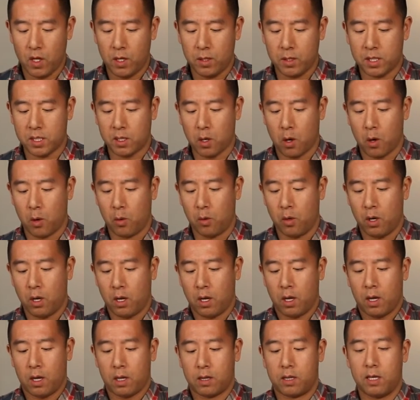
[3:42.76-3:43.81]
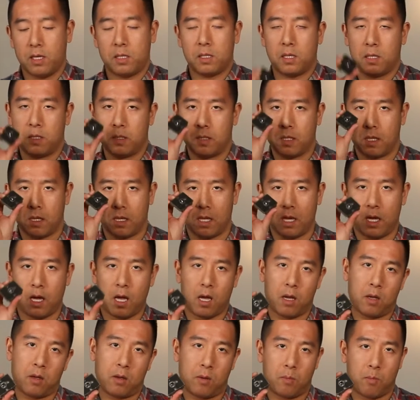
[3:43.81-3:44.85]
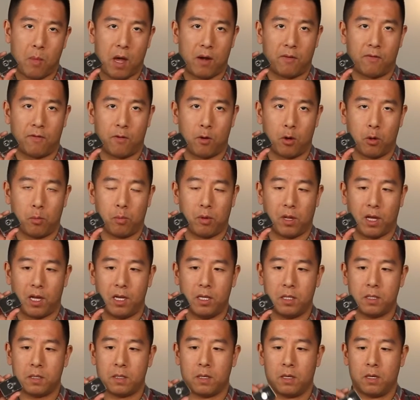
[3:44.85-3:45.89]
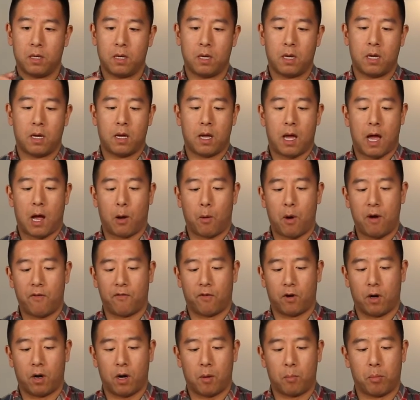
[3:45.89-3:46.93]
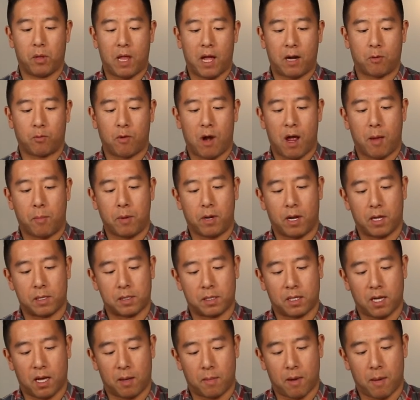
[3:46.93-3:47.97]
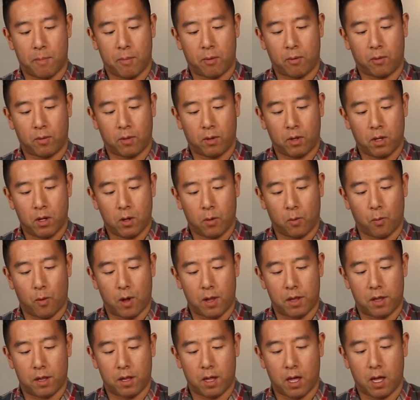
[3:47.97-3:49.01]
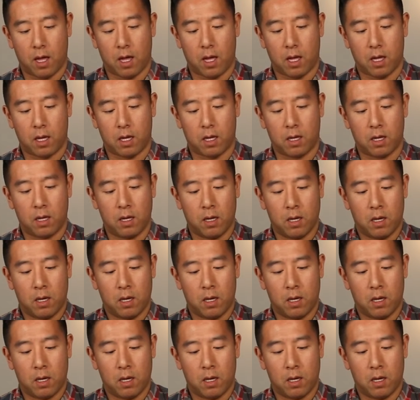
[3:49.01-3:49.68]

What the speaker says: So this is the Manfrotto Plate. However, Blackrapid has come up with a